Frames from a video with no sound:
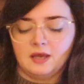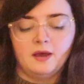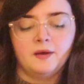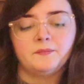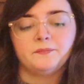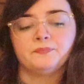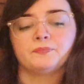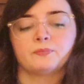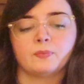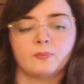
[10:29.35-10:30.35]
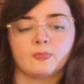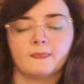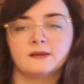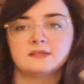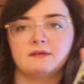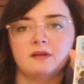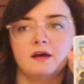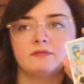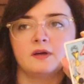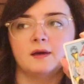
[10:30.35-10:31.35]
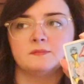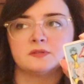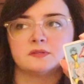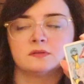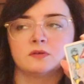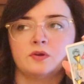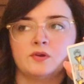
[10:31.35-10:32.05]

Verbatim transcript: Um, seven of Cups.